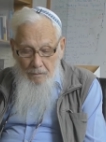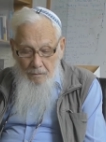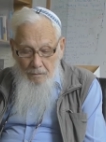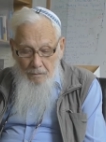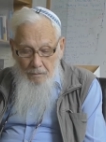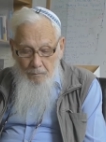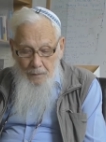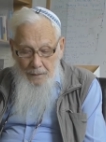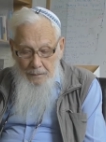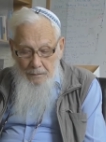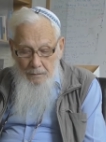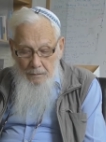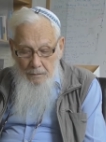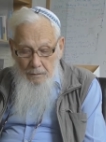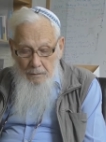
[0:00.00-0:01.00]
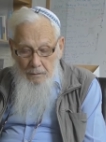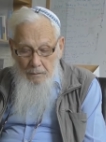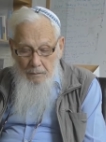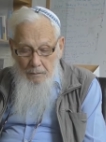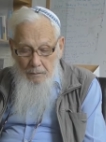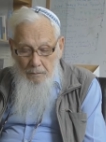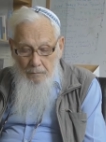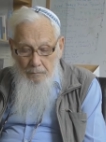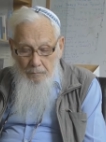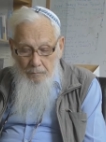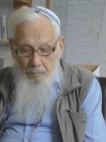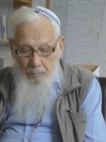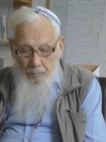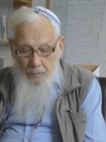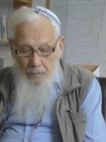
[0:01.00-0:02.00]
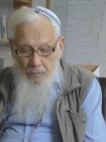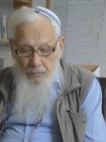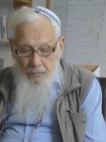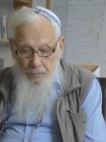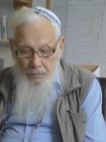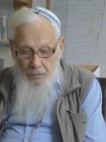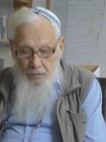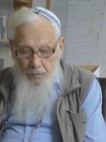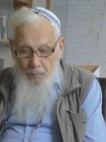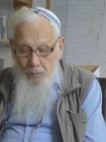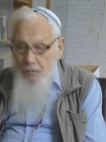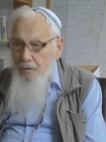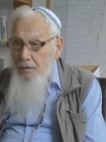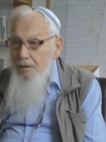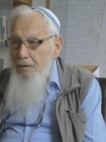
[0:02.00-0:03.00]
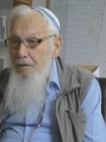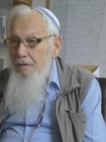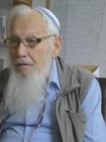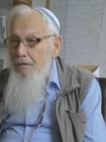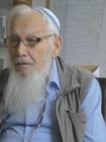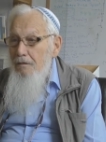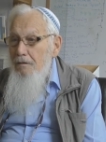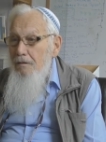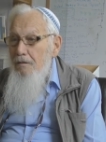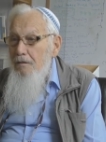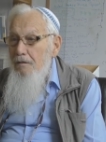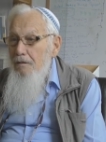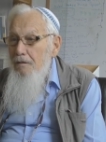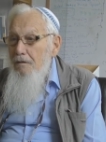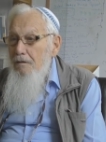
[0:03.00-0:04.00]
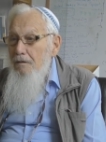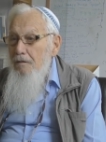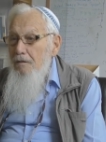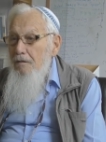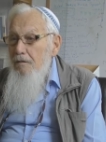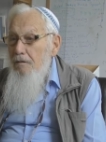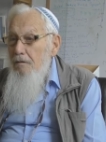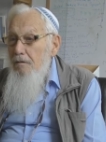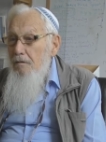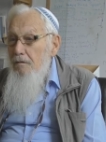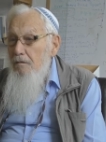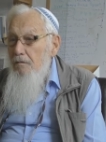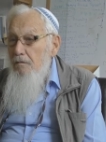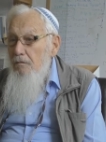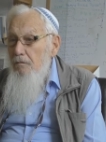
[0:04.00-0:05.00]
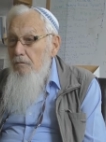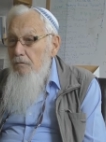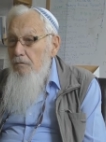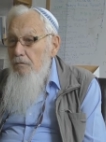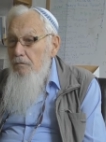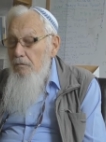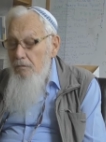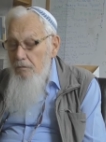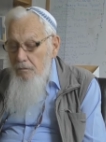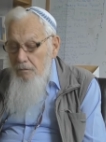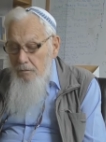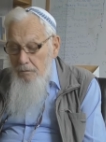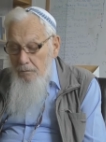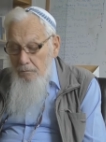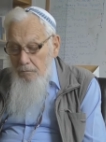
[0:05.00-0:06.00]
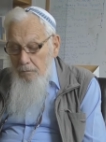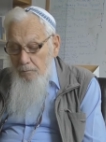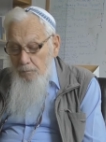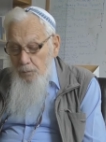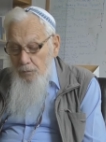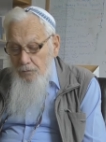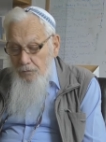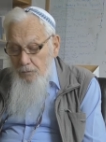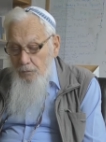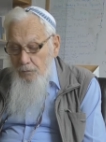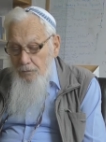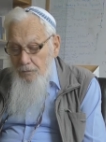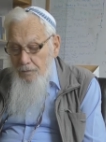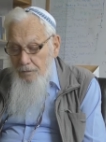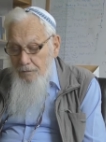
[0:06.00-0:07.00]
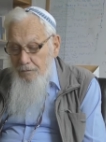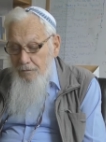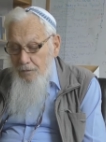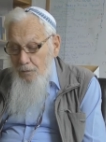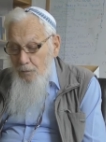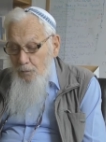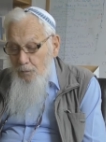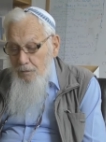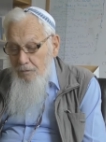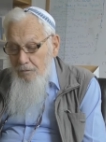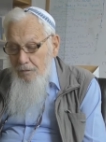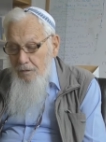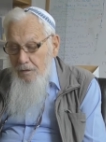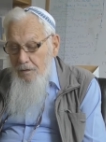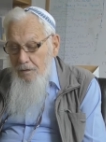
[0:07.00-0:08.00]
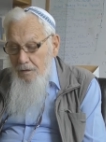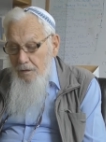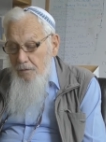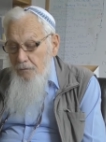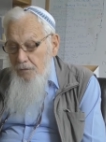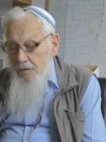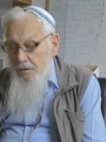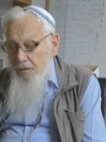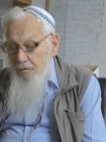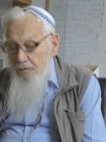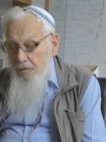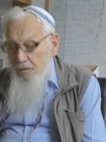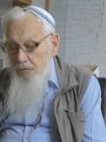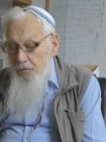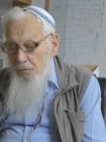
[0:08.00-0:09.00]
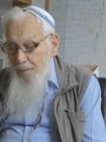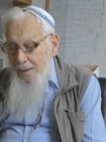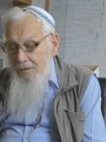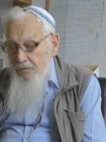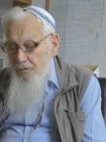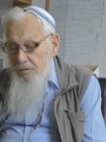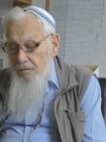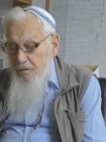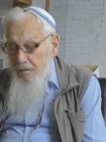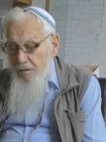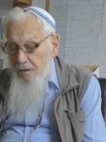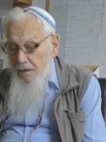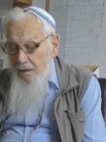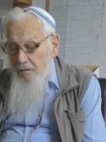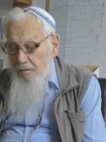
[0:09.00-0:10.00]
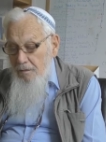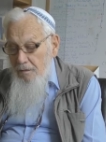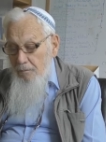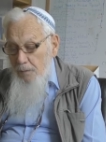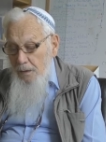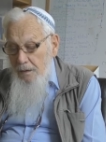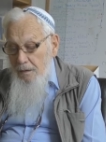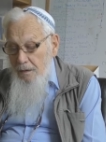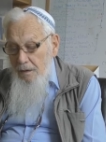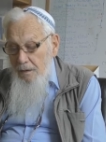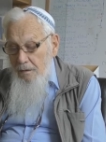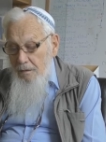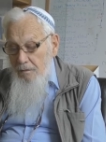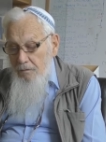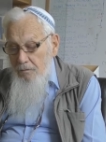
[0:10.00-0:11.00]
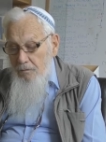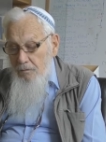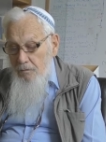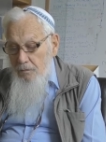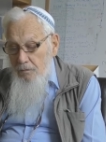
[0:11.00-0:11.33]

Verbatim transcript: uh, mentally um, disturbed or ill, uh, mm-hmm. Uh, pursues his goals given his information. That I mean, that is